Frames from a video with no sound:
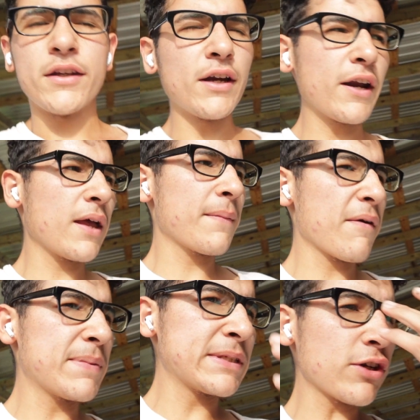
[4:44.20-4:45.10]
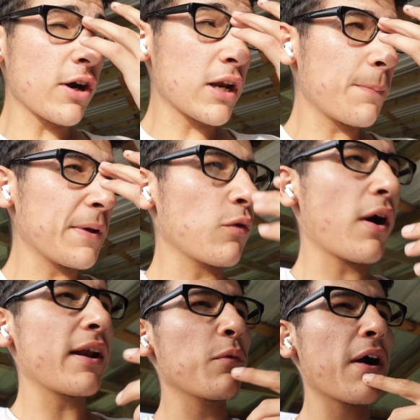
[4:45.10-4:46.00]
None of them have been started up in
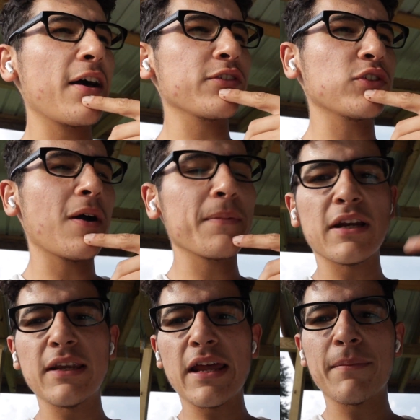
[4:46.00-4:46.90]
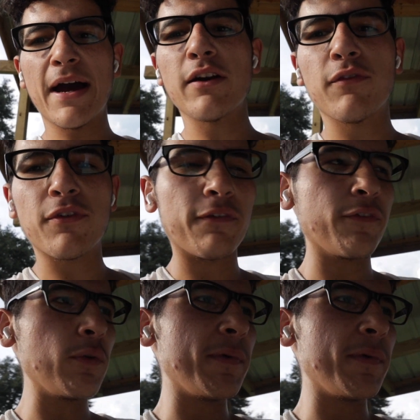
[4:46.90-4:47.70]
quite a while, so I'm gonna let them idle for a few